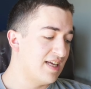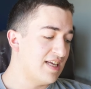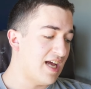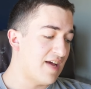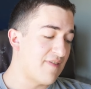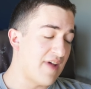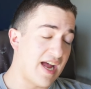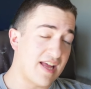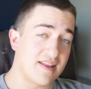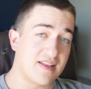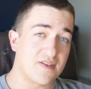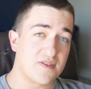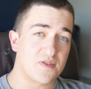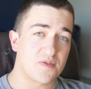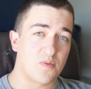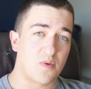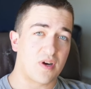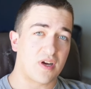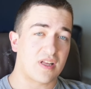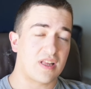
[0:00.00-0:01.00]
I've had
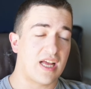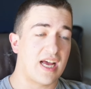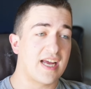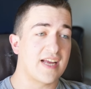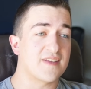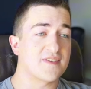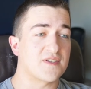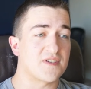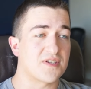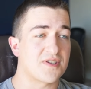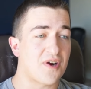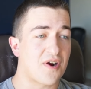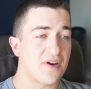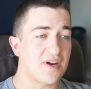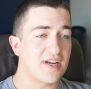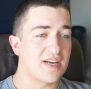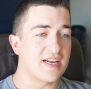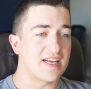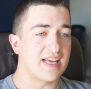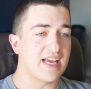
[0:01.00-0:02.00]
this where clients are
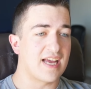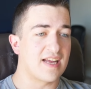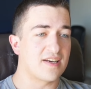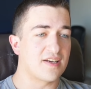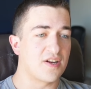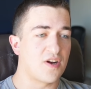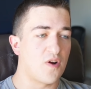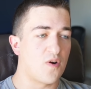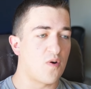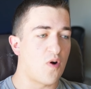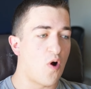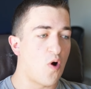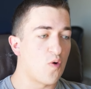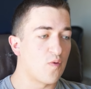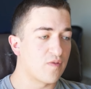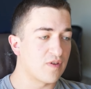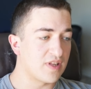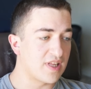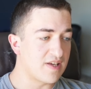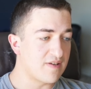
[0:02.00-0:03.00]
starting to get,
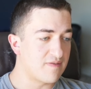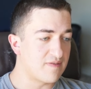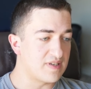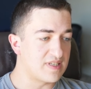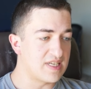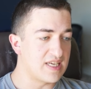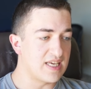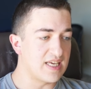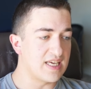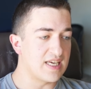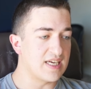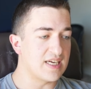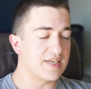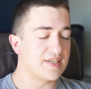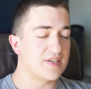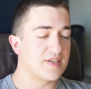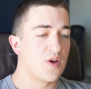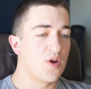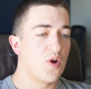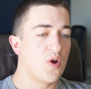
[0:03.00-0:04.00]
overly fatigued,